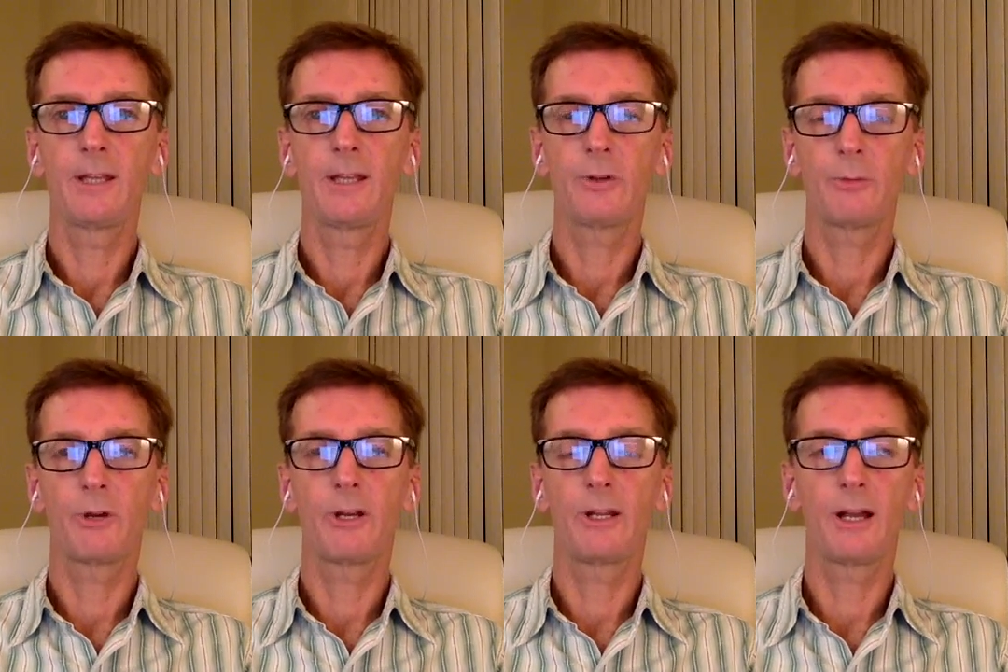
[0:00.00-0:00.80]
So I
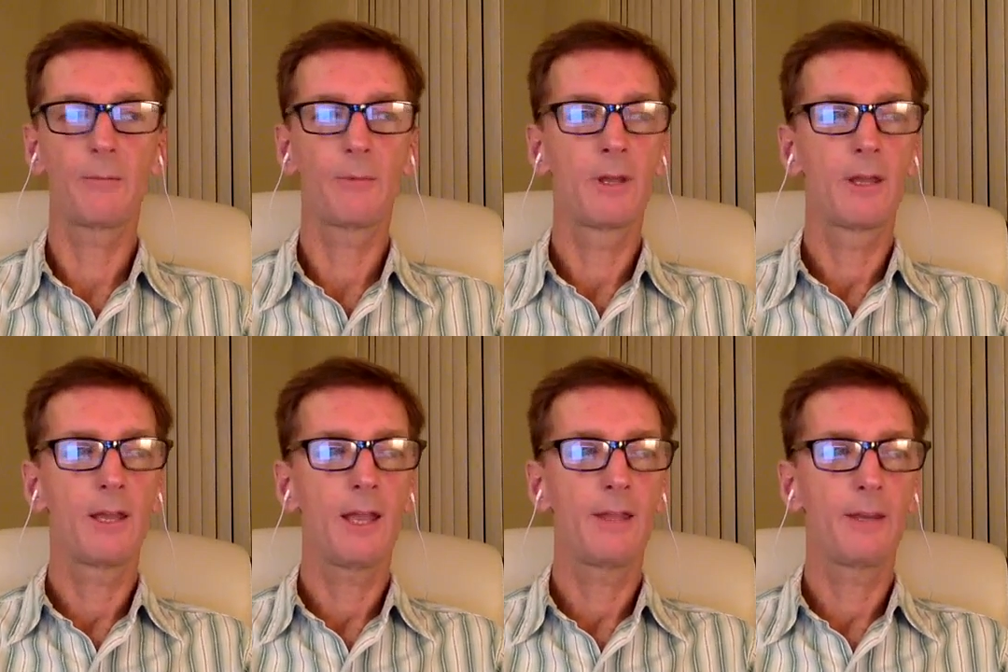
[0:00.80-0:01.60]
brought it up,
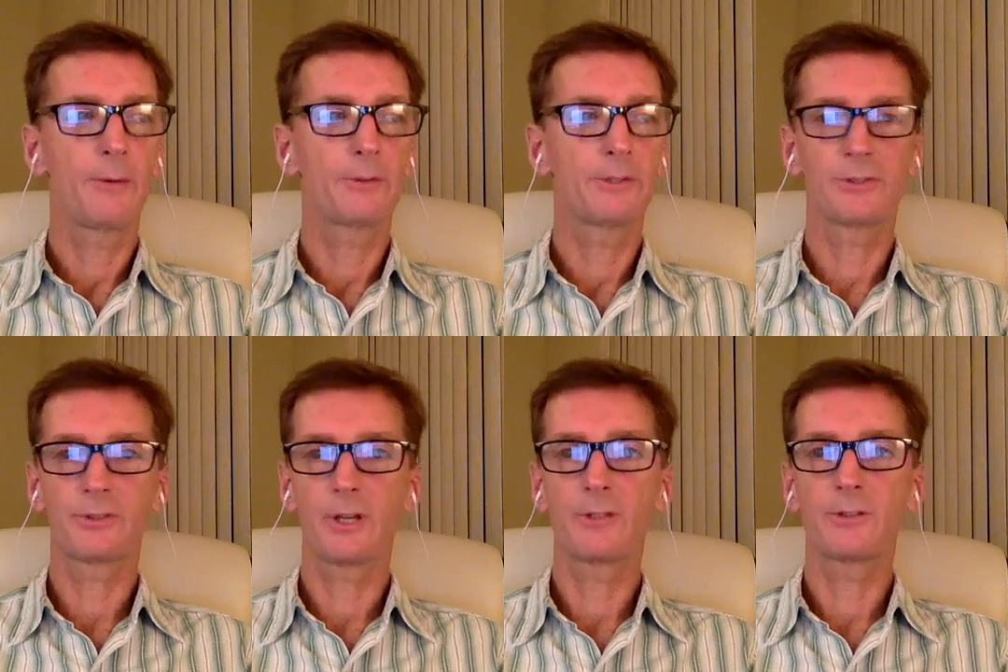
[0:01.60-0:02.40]
and there was just
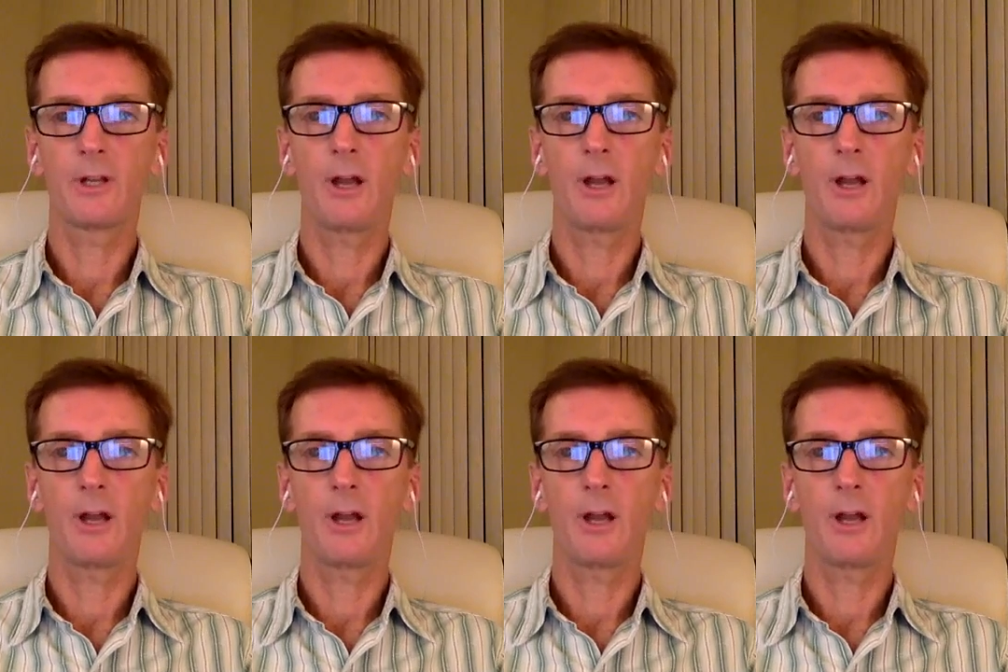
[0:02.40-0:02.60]
such